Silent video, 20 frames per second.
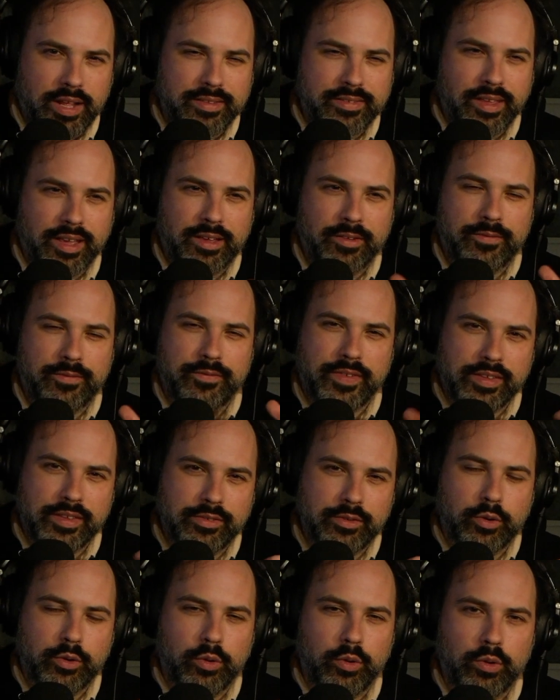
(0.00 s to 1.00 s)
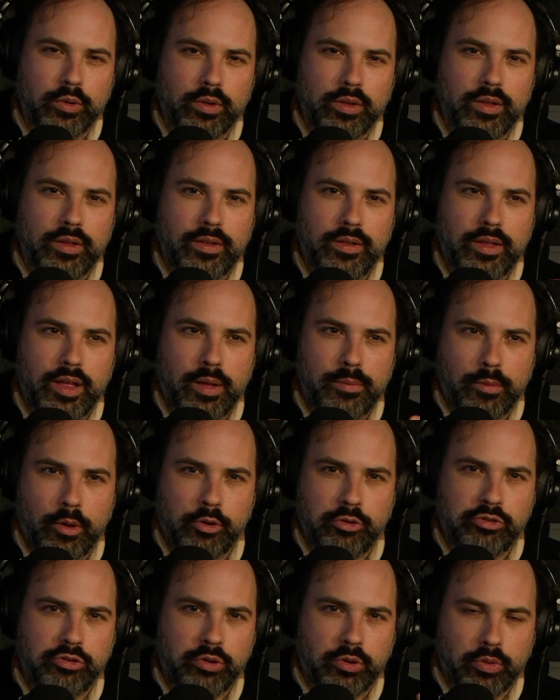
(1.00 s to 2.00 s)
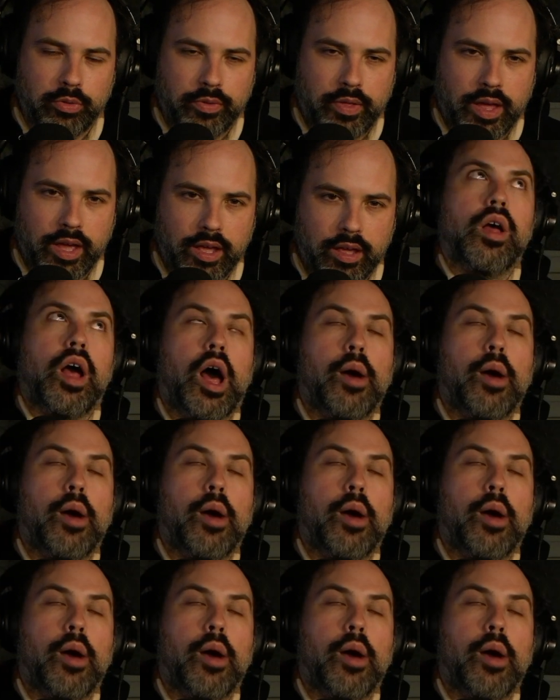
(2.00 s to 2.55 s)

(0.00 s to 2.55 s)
It's like a physical, emotional thing.